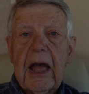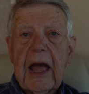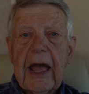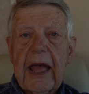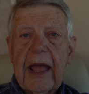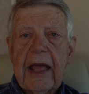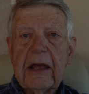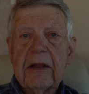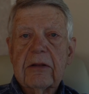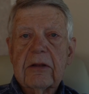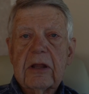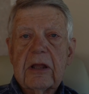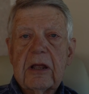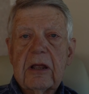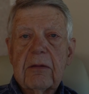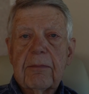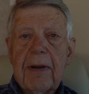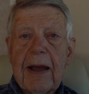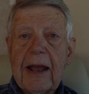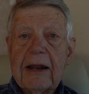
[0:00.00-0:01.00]
And
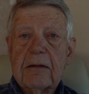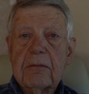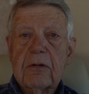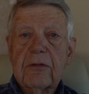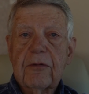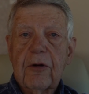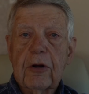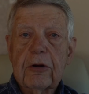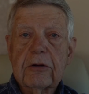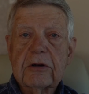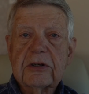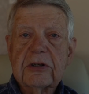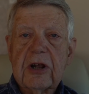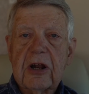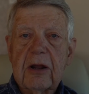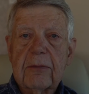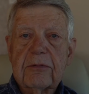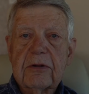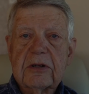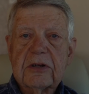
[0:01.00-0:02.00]
the Magnum Inverter is
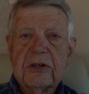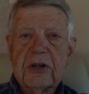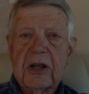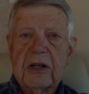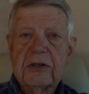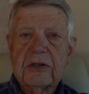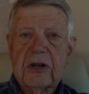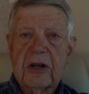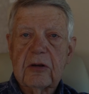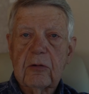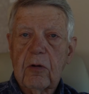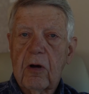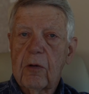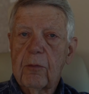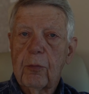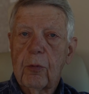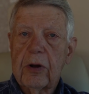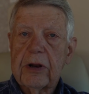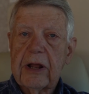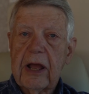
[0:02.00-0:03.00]
set up to sense at
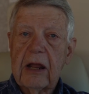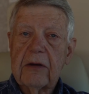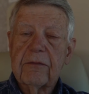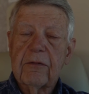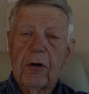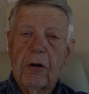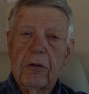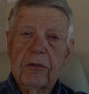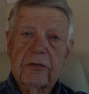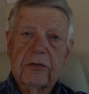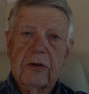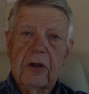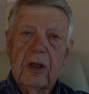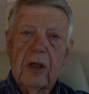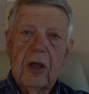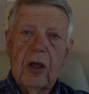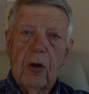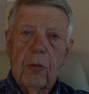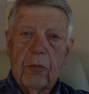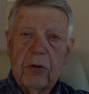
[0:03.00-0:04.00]
twelve point eight volts.
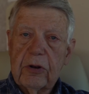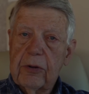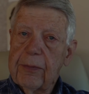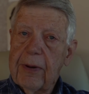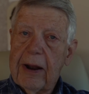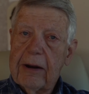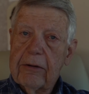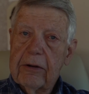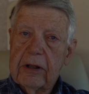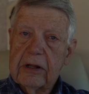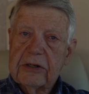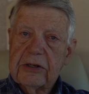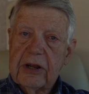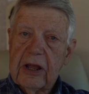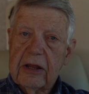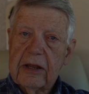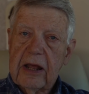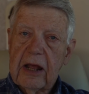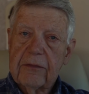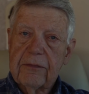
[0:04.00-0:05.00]
When the battery gets
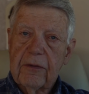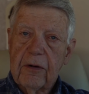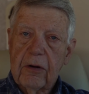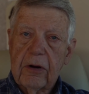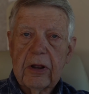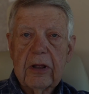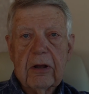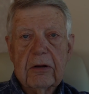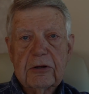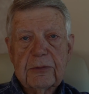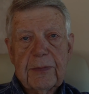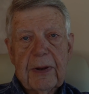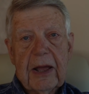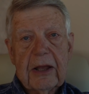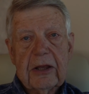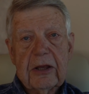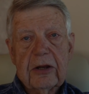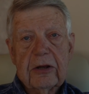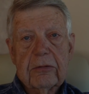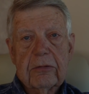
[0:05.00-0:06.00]
down that far, it goes
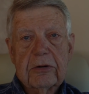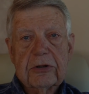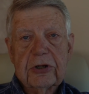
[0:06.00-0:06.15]
back into a